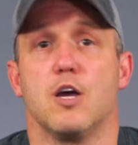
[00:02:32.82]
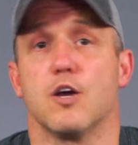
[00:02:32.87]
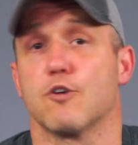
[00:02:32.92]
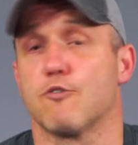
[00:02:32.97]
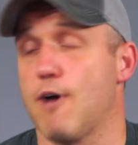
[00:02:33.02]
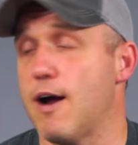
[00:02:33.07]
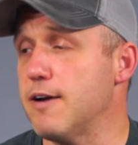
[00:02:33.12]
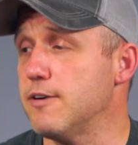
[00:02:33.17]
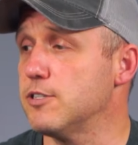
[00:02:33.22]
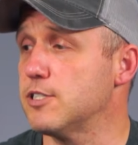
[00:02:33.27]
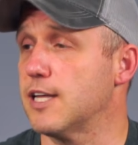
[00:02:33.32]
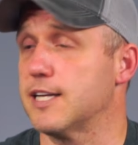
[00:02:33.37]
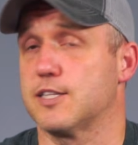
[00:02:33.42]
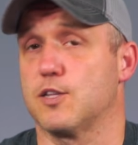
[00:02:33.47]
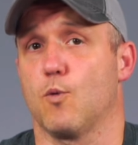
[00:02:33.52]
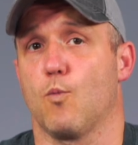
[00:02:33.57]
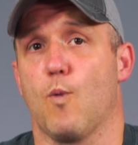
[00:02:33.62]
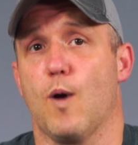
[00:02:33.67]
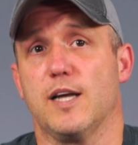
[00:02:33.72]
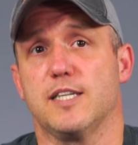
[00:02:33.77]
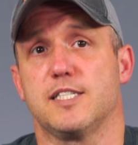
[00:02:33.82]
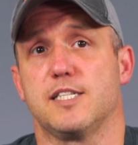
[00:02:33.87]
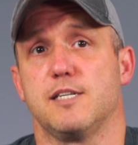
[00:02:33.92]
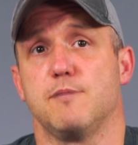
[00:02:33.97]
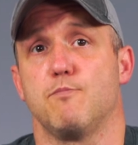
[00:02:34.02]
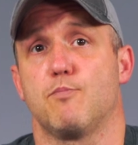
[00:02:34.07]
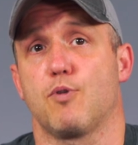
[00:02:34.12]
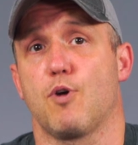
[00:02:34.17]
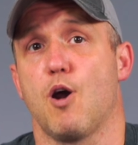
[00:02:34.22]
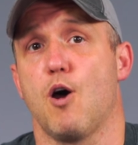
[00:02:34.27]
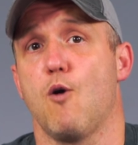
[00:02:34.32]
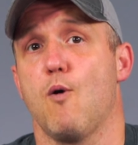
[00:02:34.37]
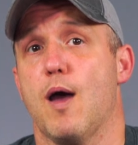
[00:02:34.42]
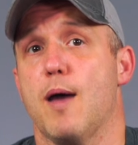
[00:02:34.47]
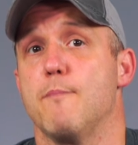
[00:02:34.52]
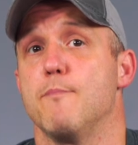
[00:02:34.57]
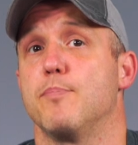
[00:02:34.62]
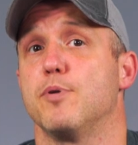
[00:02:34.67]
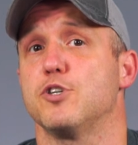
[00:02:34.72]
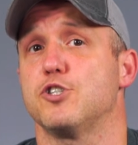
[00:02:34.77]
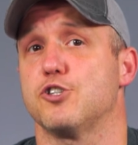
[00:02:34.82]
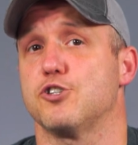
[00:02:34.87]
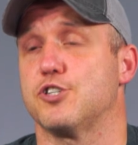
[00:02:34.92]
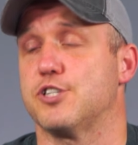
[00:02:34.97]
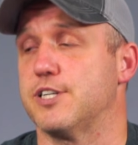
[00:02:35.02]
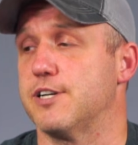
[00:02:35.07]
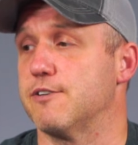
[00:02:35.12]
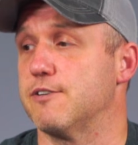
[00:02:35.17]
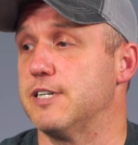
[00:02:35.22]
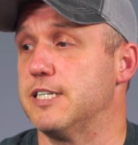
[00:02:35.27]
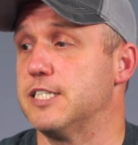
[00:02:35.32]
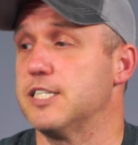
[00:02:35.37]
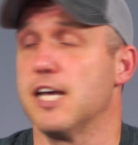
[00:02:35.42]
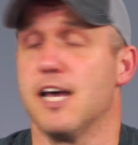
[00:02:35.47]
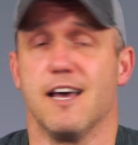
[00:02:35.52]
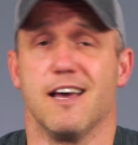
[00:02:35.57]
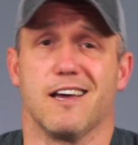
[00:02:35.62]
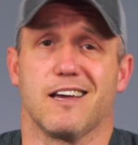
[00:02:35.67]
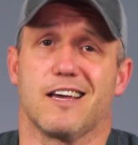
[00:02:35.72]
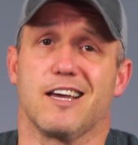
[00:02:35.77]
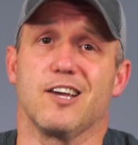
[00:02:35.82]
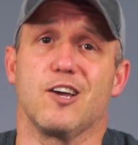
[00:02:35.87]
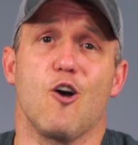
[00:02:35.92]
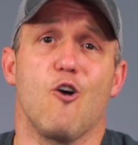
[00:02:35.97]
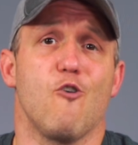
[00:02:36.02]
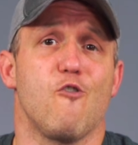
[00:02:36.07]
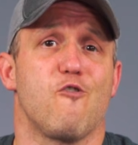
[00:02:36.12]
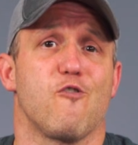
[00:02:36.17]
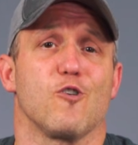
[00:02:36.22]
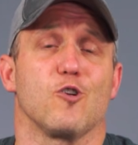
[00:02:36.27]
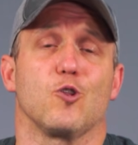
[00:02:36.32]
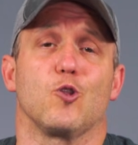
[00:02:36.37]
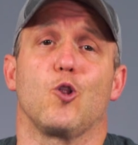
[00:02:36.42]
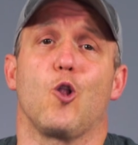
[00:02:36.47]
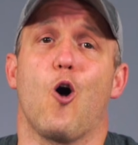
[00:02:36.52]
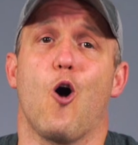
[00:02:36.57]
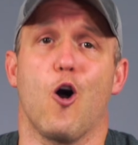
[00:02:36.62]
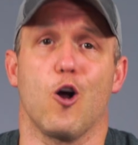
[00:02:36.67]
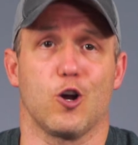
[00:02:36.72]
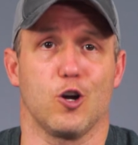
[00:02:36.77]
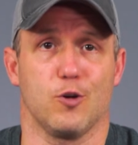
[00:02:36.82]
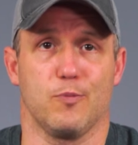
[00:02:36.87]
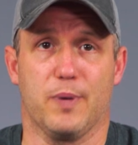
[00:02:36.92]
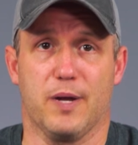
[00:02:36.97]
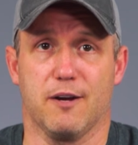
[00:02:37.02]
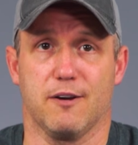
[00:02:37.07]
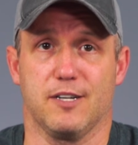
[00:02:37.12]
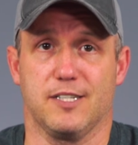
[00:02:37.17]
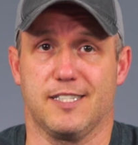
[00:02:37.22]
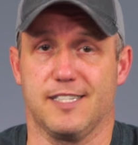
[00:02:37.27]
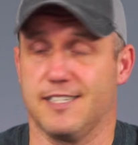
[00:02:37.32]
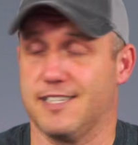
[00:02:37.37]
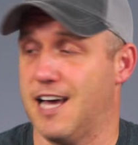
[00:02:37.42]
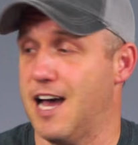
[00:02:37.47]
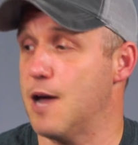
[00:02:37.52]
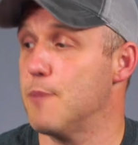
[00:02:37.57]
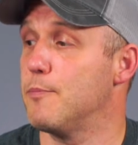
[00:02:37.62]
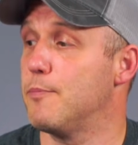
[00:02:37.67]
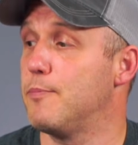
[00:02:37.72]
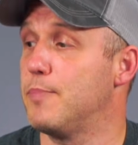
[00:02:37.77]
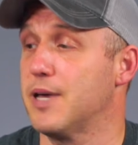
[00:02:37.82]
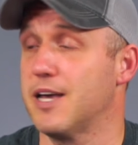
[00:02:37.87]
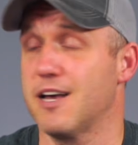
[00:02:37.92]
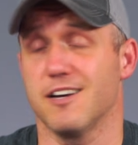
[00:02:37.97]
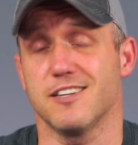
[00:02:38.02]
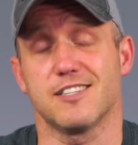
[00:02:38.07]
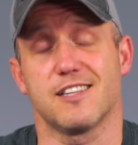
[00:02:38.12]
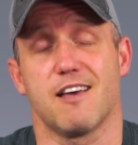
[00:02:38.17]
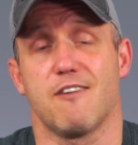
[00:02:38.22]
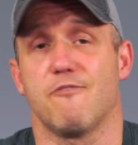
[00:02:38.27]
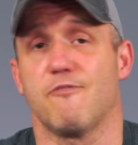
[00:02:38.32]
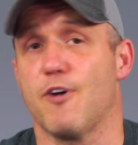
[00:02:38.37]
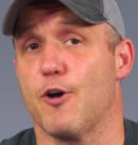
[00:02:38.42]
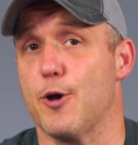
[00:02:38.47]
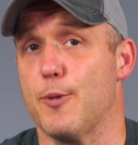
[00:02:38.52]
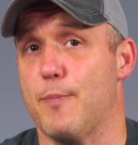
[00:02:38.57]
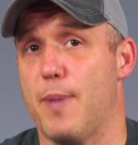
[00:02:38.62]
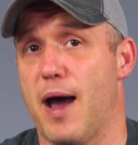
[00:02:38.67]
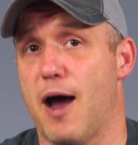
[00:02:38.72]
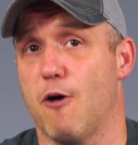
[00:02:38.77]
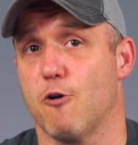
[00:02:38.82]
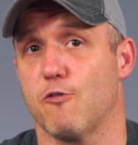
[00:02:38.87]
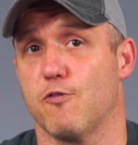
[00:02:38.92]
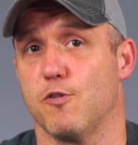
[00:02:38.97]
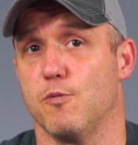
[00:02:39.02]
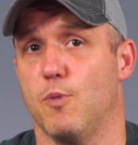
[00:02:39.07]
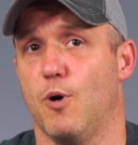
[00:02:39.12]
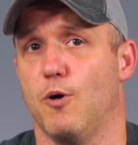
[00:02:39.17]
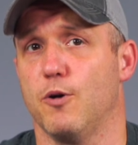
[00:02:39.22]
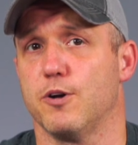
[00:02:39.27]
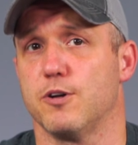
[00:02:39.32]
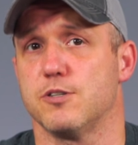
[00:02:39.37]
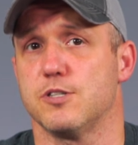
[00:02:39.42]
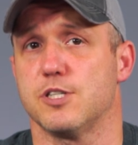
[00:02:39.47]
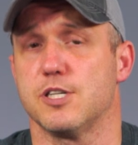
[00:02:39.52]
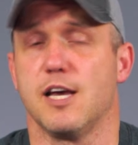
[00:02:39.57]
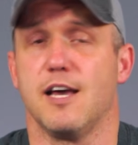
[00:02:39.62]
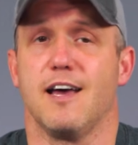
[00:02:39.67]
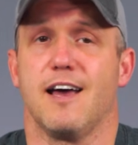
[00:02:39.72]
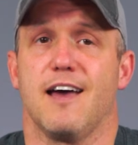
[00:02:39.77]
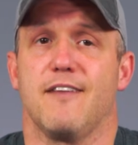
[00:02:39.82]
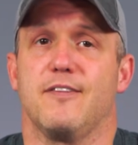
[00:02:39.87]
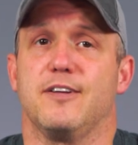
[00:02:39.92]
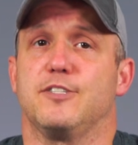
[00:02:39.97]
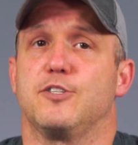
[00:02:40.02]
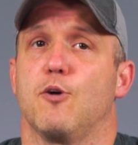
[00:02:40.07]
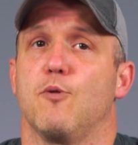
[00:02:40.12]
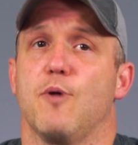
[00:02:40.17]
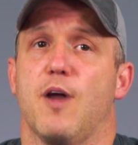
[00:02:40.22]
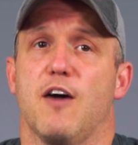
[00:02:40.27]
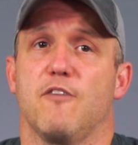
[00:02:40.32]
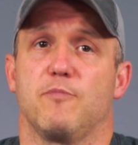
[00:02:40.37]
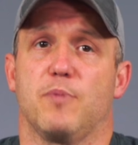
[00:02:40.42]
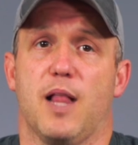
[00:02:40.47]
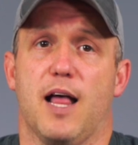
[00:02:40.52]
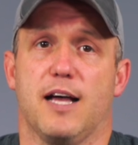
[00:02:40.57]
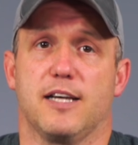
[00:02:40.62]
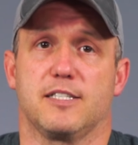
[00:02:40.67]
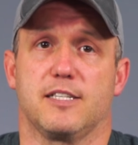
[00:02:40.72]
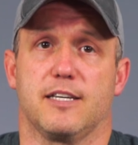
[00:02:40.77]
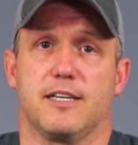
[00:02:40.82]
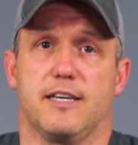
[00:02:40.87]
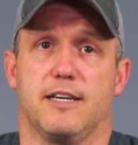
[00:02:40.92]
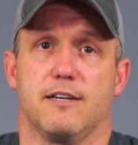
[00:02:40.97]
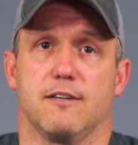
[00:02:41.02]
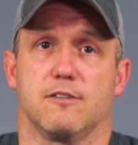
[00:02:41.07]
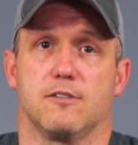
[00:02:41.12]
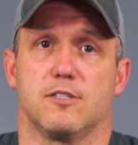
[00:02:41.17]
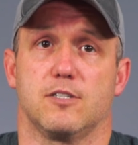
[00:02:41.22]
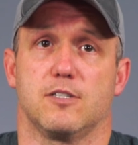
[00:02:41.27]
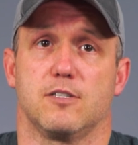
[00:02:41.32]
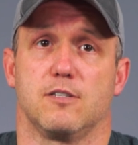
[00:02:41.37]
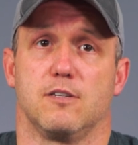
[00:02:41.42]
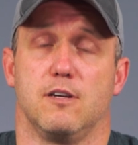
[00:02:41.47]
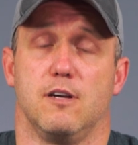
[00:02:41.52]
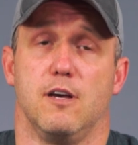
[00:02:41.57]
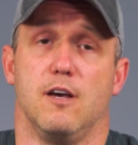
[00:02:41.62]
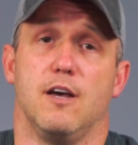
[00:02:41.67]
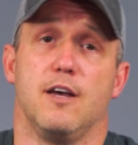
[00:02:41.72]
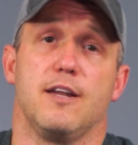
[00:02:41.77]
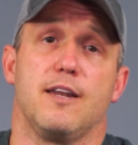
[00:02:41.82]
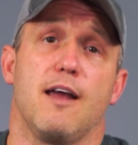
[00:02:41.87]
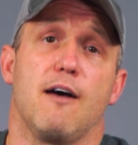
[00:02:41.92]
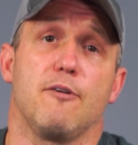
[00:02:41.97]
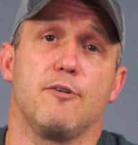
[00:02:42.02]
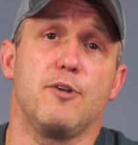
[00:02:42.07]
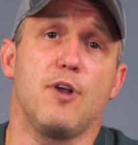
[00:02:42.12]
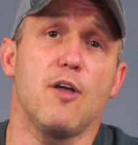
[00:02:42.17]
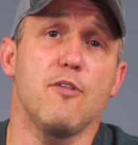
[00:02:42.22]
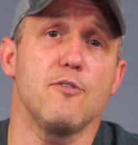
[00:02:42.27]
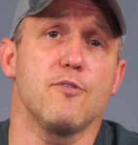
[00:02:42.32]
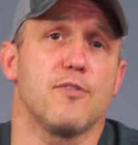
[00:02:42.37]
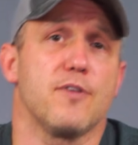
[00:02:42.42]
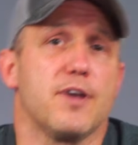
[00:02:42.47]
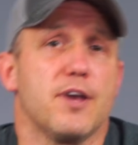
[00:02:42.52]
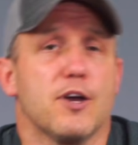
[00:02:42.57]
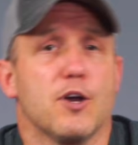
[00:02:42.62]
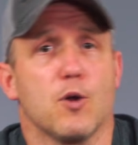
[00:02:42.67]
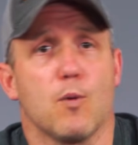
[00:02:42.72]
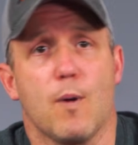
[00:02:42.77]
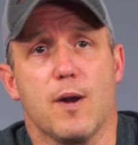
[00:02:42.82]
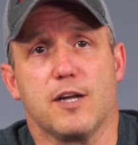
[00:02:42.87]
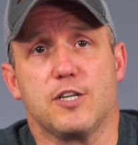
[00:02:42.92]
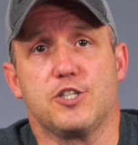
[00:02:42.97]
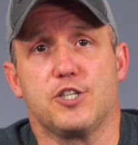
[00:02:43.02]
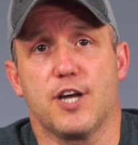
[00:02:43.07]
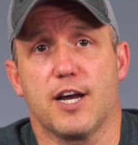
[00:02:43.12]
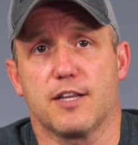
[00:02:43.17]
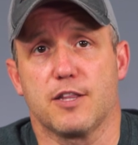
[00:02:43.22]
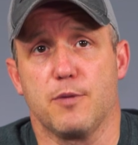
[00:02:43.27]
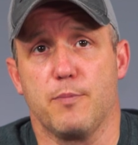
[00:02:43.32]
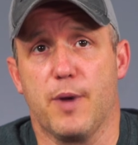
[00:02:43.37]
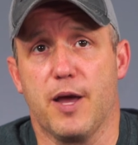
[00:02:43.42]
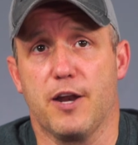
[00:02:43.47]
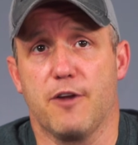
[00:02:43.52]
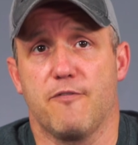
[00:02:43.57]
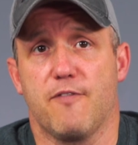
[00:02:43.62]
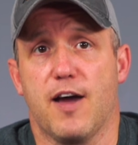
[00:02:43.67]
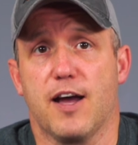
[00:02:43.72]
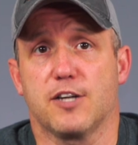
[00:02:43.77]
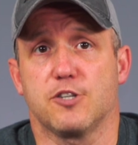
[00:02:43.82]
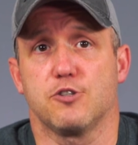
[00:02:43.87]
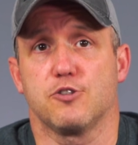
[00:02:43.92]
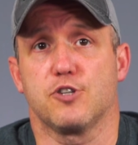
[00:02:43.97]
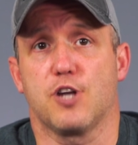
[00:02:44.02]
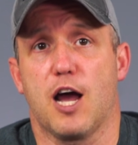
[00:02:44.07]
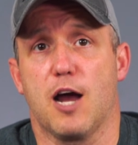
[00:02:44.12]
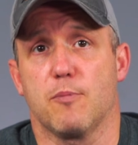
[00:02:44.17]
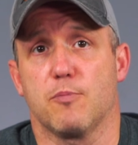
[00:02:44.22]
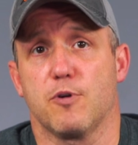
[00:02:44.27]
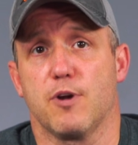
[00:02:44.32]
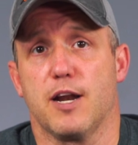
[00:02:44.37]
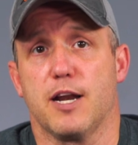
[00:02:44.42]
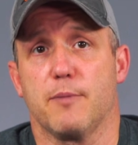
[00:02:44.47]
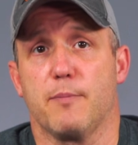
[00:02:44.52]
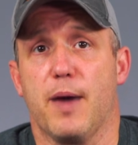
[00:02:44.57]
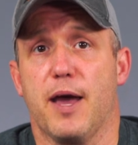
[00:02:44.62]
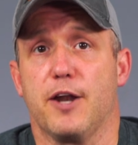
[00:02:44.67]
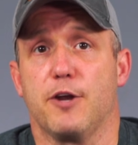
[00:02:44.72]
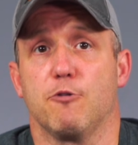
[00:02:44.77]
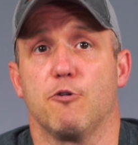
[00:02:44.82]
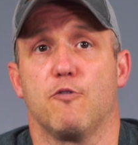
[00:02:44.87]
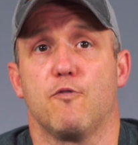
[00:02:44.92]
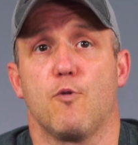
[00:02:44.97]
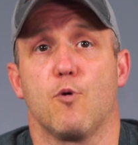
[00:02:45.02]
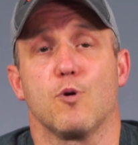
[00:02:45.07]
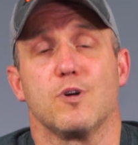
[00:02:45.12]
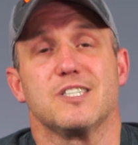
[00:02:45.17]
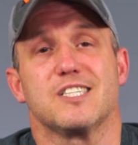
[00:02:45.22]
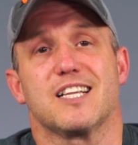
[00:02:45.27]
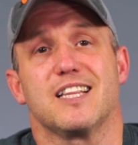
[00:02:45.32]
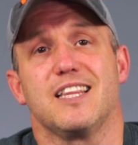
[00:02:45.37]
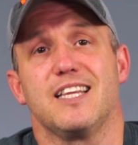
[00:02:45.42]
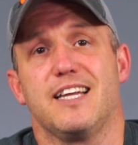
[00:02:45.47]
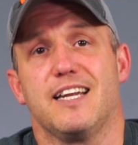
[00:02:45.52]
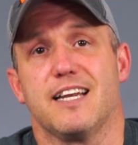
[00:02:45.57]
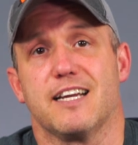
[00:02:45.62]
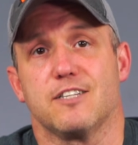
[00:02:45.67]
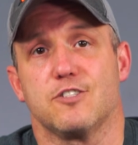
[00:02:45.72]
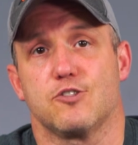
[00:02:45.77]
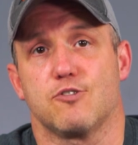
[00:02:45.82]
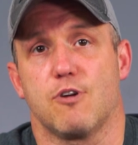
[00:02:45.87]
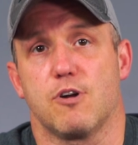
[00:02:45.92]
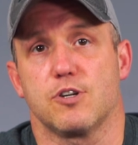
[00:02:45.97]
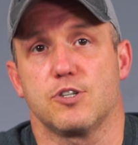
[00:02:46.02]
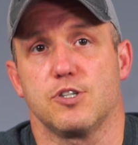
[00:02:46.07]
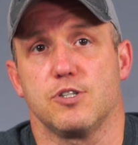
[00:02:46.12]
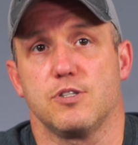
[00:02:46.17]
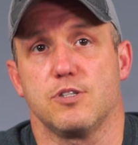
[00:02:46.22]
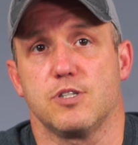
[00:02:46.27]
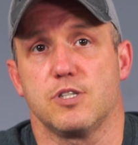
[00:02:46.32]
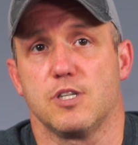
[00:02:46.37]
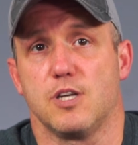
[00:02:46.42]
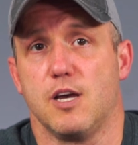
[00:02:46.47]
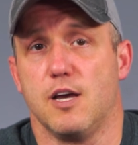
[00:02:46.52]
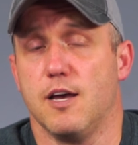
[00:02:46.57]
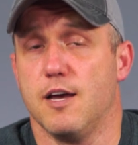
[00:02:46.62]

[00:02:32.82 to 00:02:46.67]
Grinders like the Weston Pro and Butcher series can go for longer periods of time because they have very powerful motors and they don't have plastic gears. Now, another thing you're going to want to check the manufacturer's operating manual for is cleaning instructions.